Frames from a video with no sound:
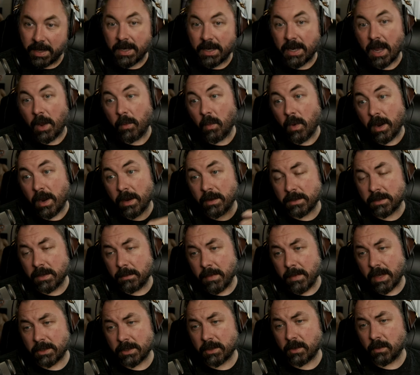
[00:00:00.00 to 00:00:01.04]
And I wanted to
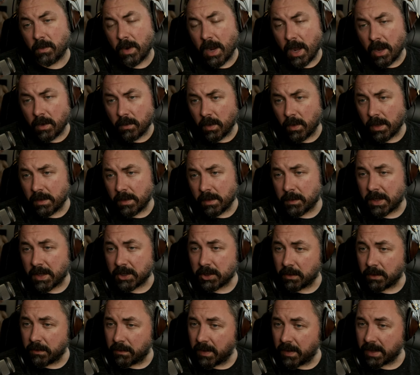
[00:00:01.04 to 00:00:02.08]
mess around with
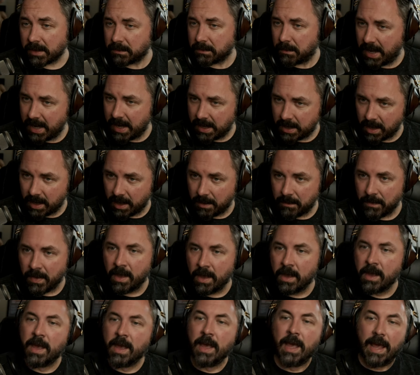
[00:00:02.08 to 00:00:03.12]
special effects makeup.
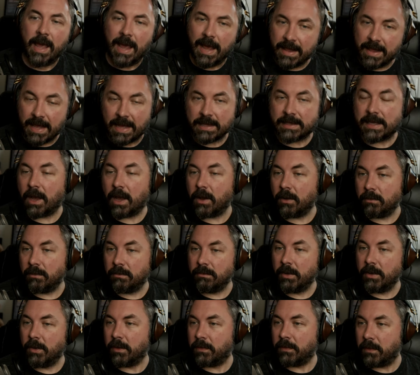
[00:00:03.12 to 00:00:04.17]
And that's how
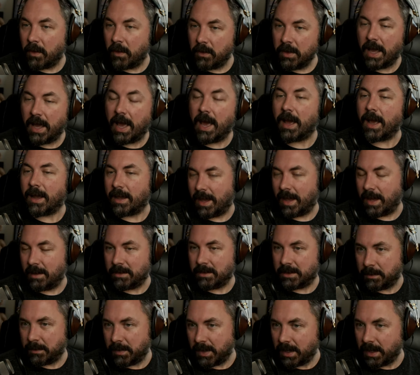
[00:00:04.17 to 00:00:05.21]
UFO, yeah, came
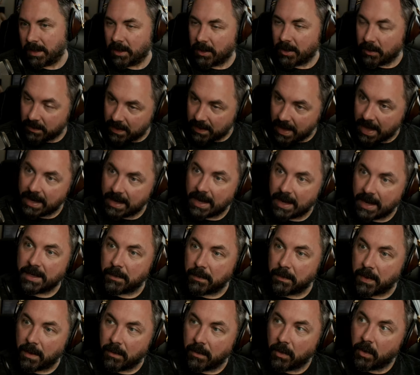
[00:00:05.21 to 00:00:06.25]
to be. You know, that idea
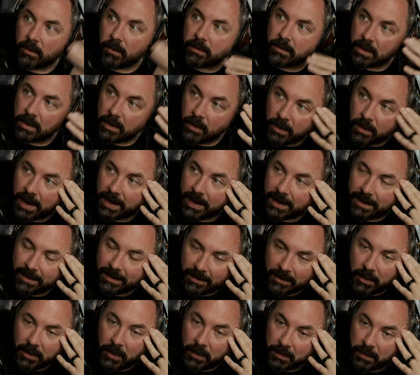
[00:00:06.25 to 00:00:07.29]
popped. Oh, you know what I, you
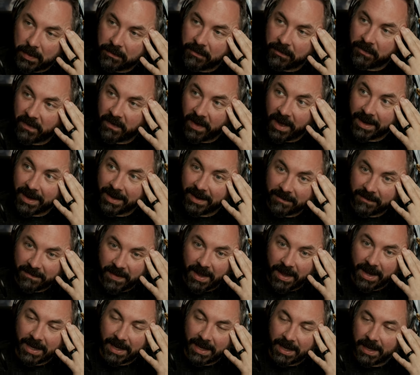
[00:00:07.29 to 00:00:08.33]
know, it'd be fun and
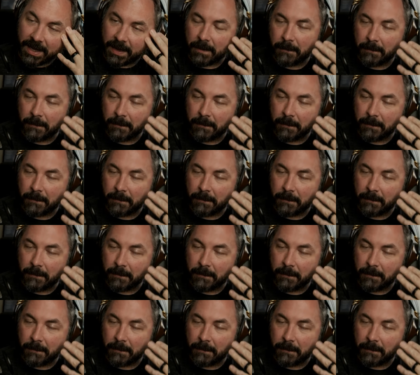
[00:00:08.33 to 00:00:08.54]
funny.